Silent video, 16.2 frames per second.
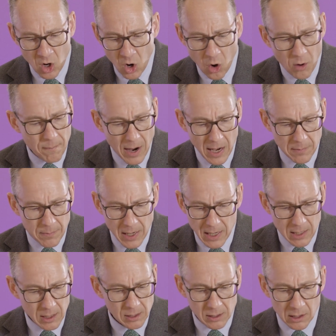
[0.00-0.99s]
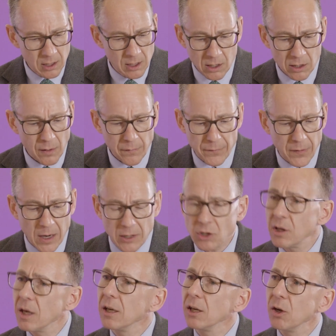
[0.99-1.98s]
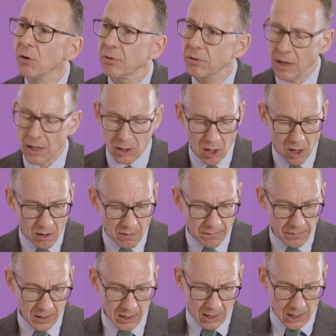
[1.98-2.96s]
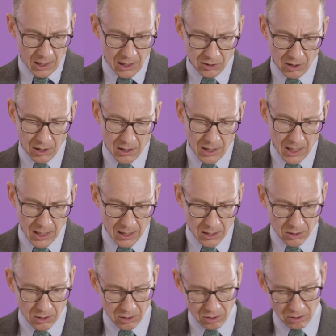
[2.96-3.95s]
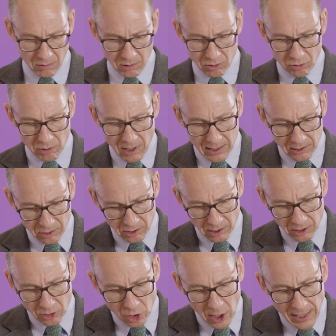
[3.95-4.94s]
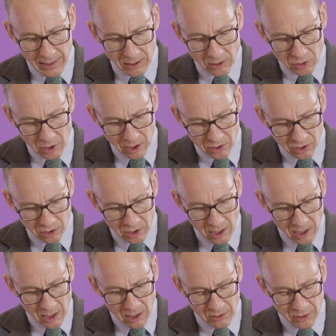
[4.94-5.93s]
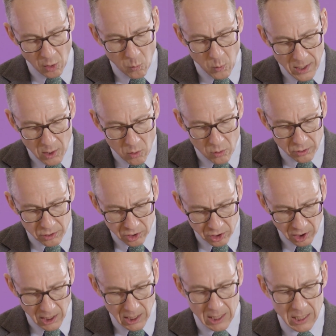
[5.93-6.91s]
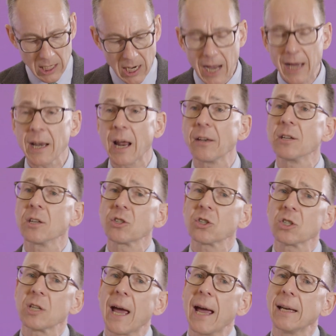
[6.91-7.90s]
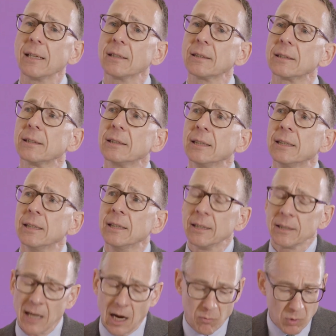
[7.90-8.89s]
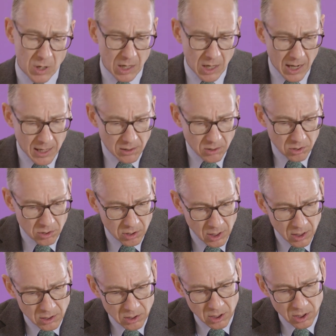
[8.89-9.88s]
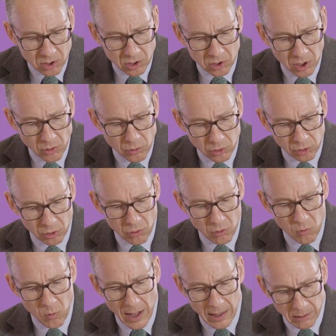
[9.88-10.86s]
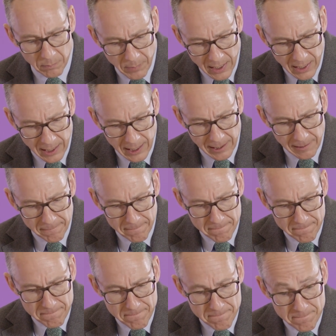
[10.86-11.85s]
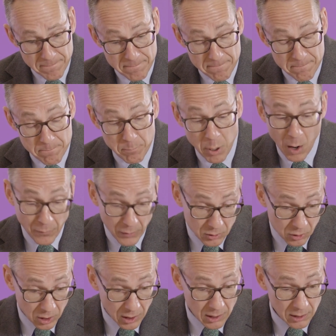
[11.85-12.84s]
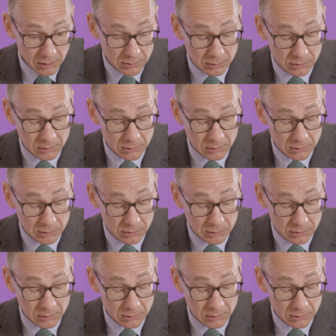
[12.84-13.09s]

Or maybe the first thing you think of is the need to address the challenges that we all see and understand that relate to social well-being, poverty,